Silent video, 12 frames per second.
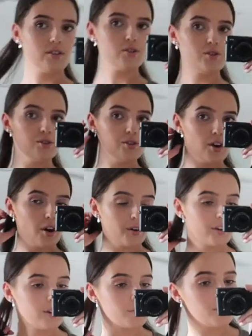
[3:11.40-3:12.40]
It's so
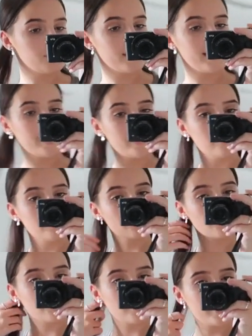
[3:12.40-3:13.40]
humid. My hair is
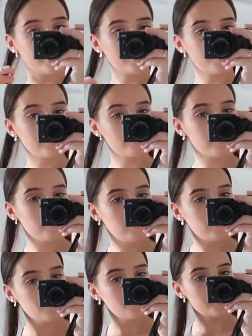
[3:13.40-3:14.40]
already going
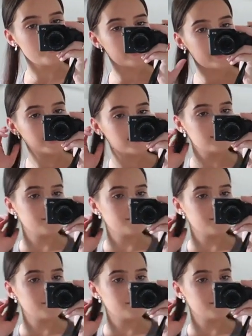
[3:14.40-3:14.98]
frizzy,